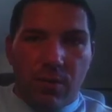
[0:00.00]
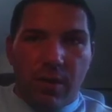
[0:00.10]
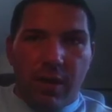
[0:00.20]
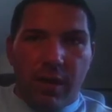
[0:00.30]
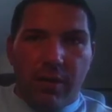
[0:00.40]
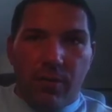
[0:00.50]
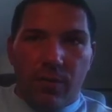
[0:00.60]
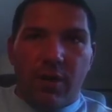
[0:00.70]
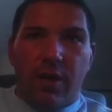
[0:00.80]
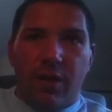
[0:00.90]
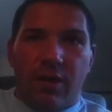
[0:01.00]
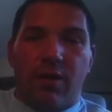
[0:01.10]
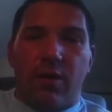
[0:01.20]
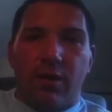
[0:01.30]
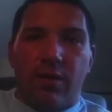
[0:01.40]
what a rookie
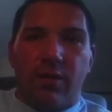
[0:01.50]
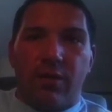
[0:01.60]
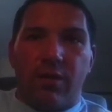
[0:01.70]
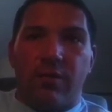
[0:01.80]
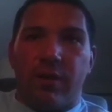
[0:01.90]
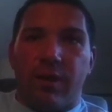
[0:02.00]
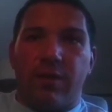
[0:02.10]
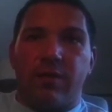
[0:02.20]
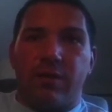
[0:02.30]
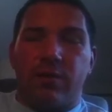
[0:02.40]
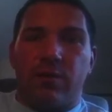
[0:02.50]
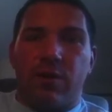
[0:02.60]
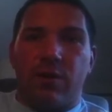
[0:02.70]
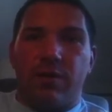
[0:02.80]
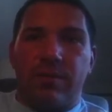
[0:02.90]
card of Rickey Henderson was worth.